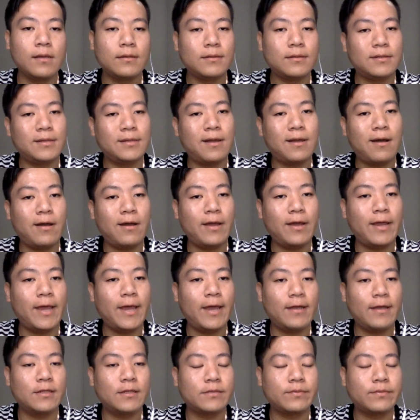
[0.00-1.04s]
Now he
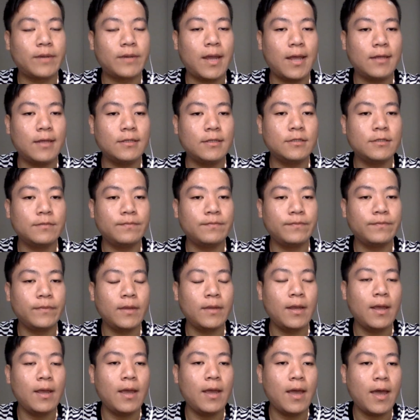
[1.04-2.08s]
explains,
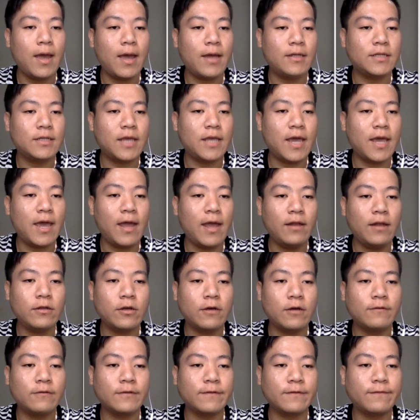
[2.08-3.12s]
at the end
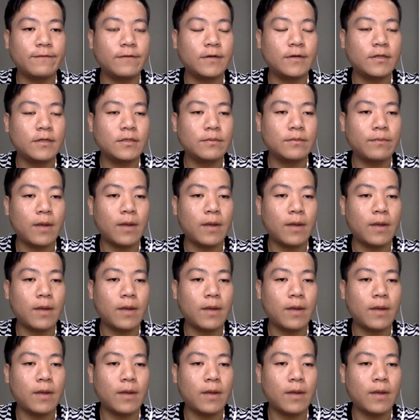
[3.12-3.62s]
of the first